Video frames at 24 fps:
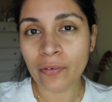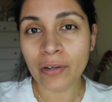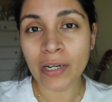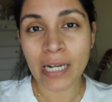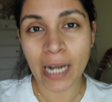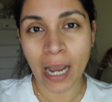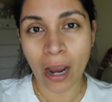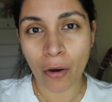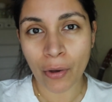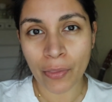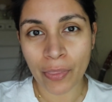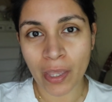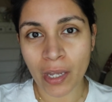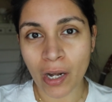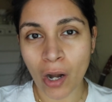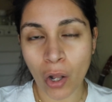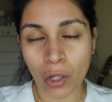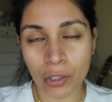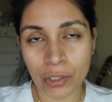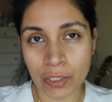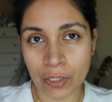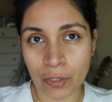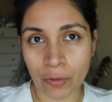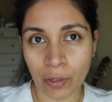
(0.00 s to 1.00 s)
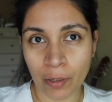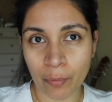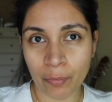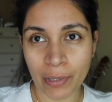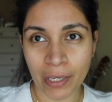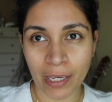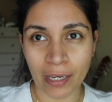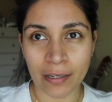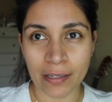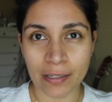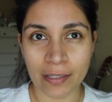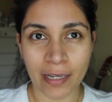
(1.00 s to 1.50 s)
now and then I'll do it
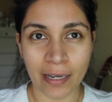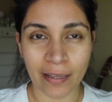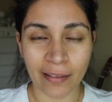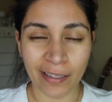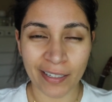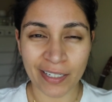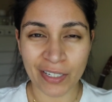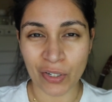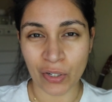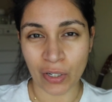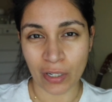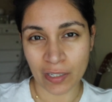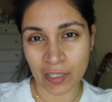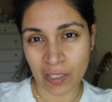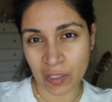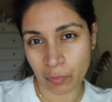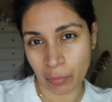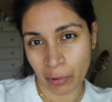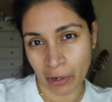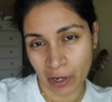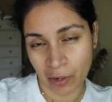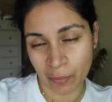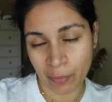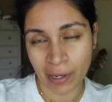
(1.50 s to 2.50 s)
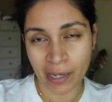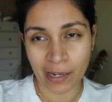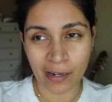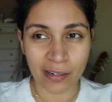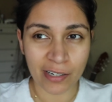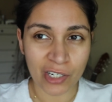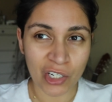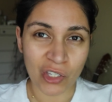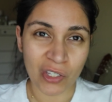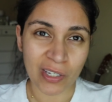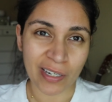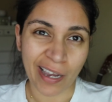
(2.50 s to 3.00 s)
because I like to experiment
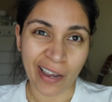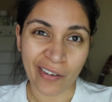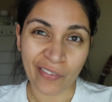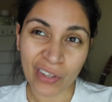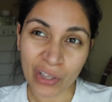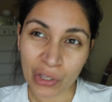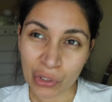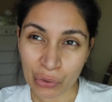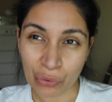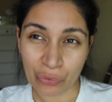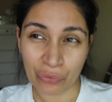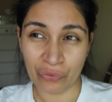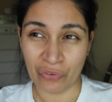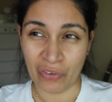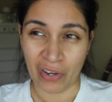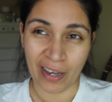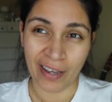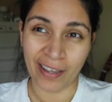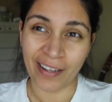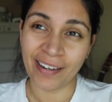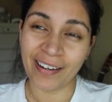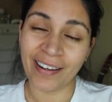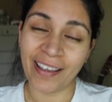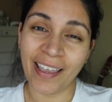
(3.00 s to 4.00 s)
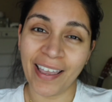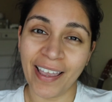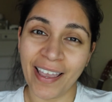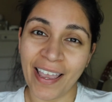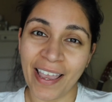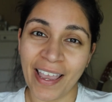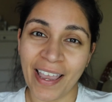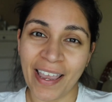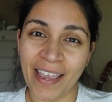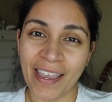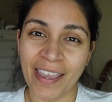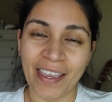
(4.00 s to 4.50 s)
and just have a little fun
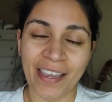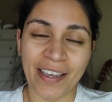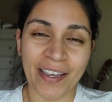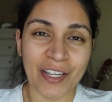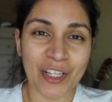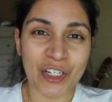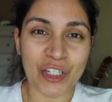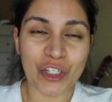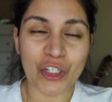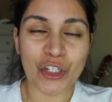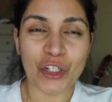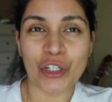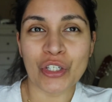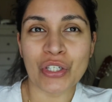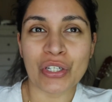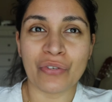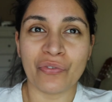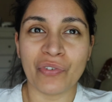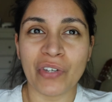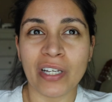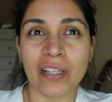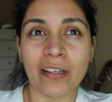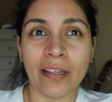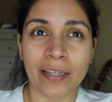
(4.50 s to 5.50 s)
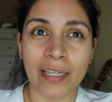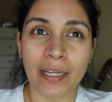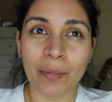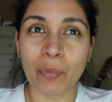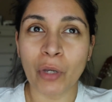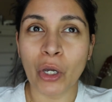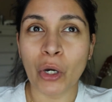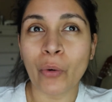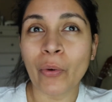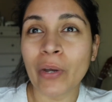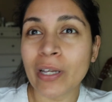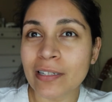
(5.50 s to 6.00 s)
and just feel like I'm
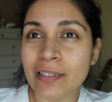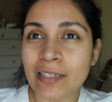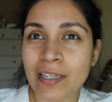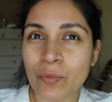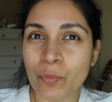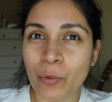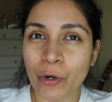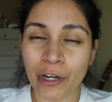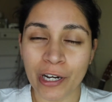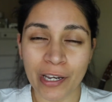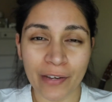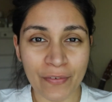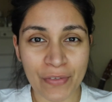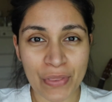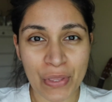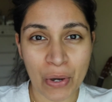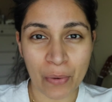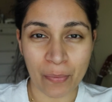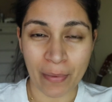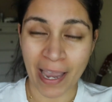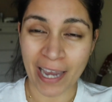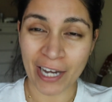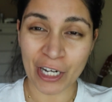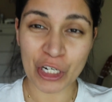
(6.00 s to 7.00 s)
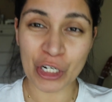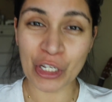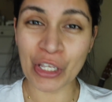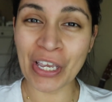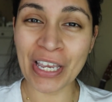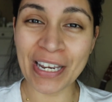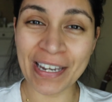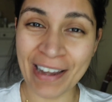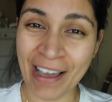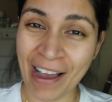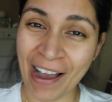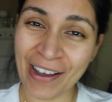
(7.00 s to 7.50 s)
going somewhere even though I'm
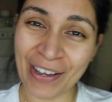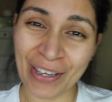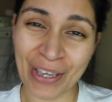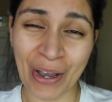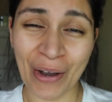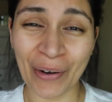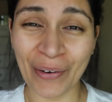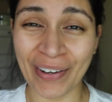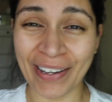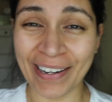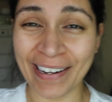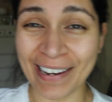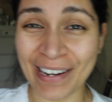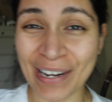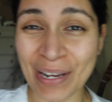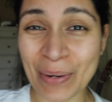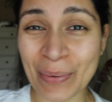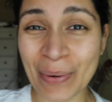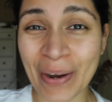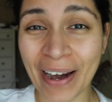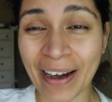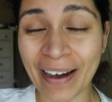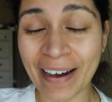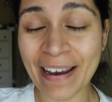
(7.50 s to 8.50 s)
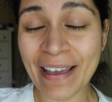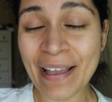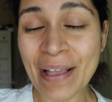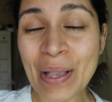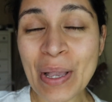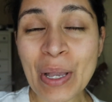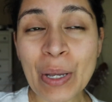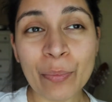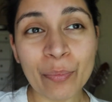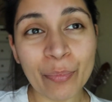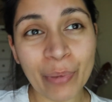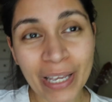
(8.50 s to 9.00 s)
actually not going anywhere.
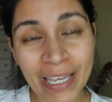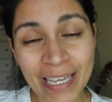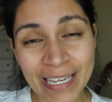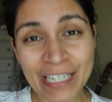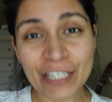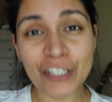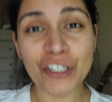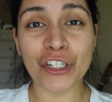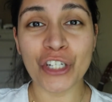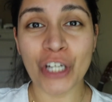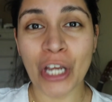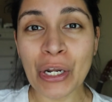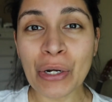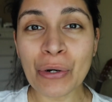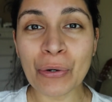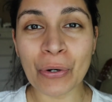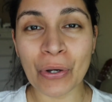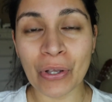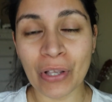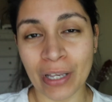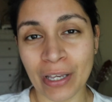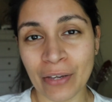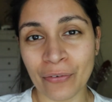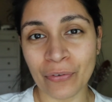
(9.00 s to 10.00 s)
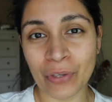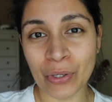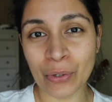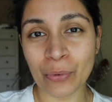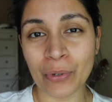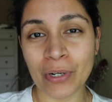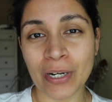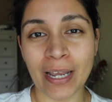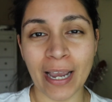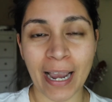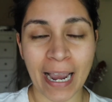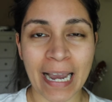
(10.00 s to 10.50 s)
But in general, if you
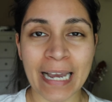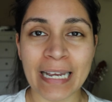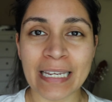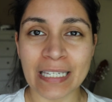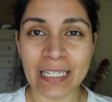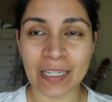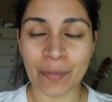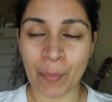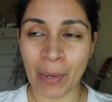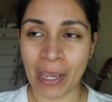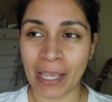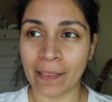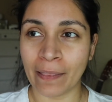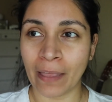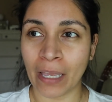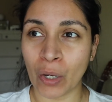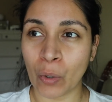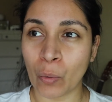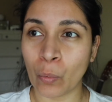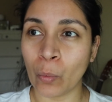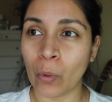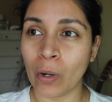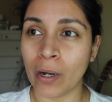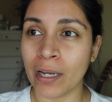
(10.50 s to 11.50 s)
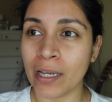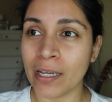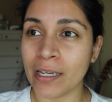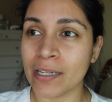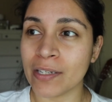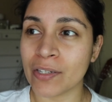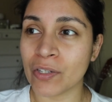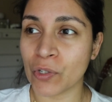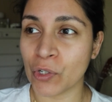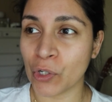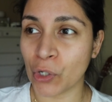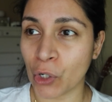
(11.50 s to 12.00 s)
were to ask me like what
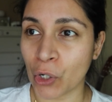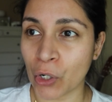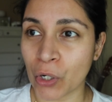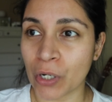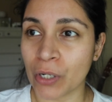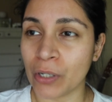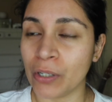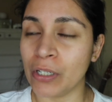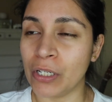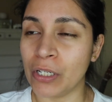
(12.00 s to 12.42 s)
is your,